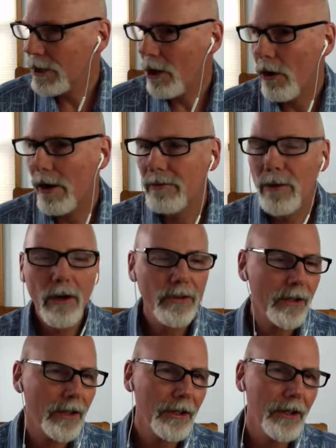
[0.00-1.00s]
Oh, and we're
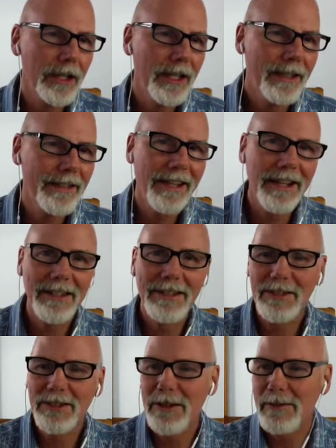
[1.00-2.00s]
also going to look at
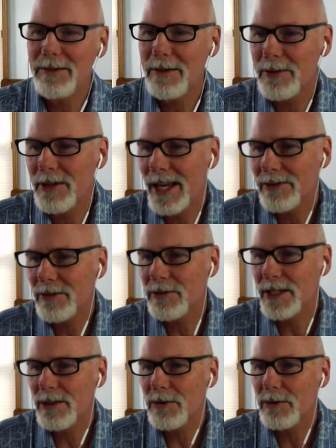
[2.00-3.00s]
some of the actual
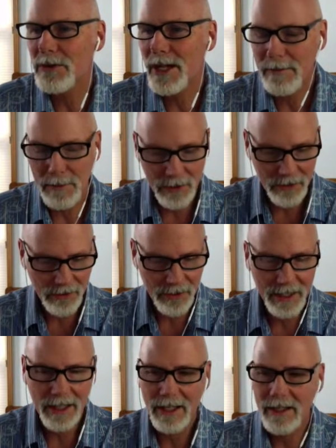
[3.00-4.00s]
SQL statements
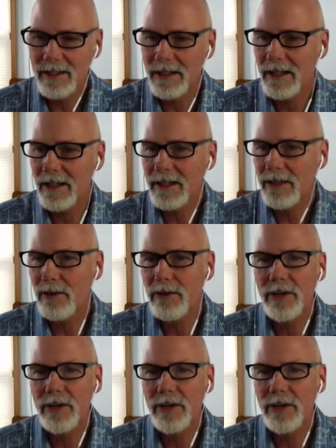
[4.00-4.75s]
and you know, the